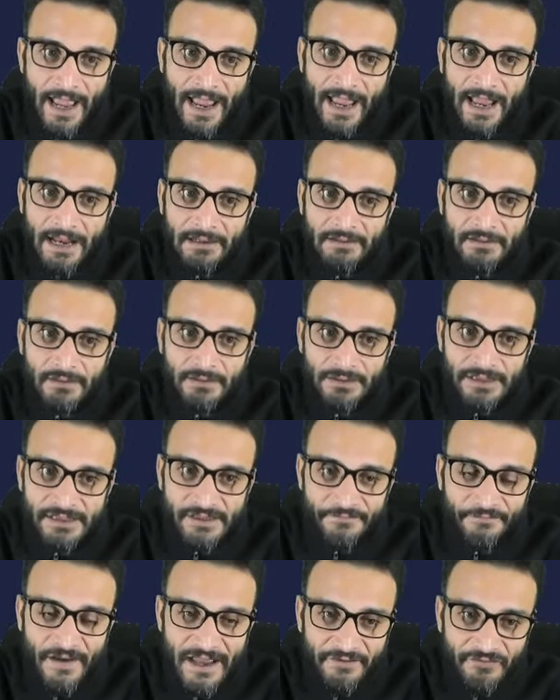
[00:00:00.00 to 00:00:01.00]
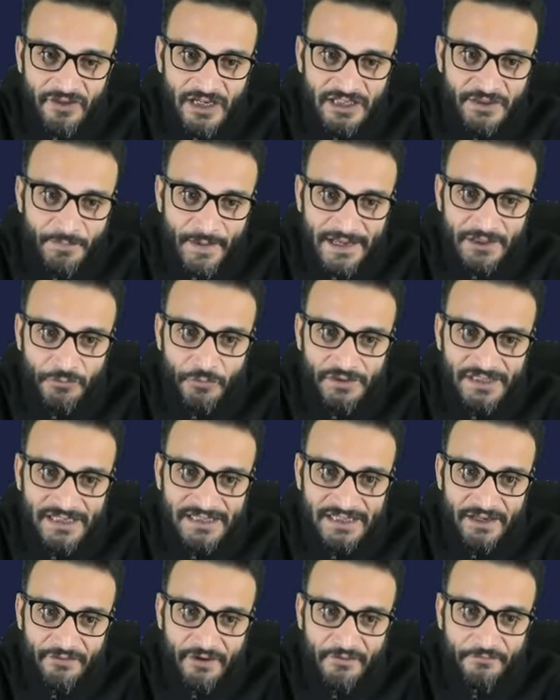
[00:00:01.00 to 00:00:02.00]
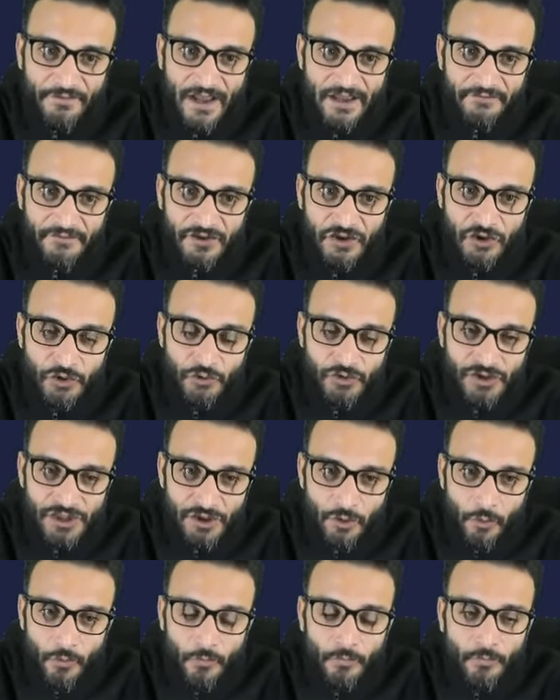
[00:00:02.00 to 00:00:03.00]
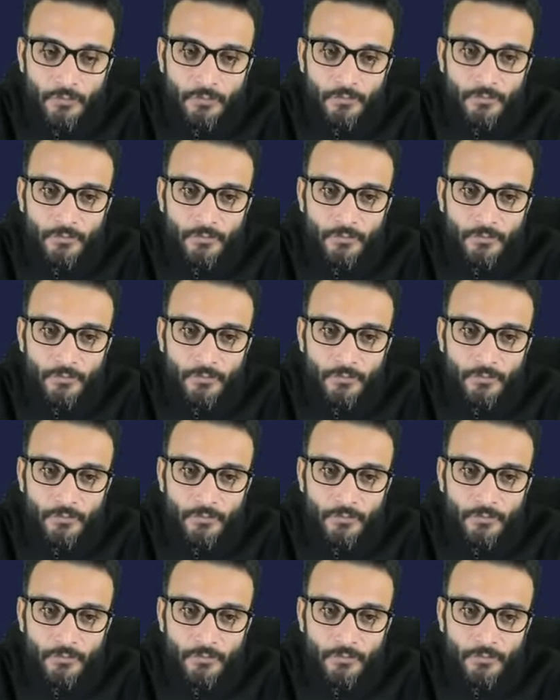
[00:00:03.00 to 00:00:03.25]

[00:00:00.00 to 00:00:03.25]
And there's a 5-judge bench which has given 5-0.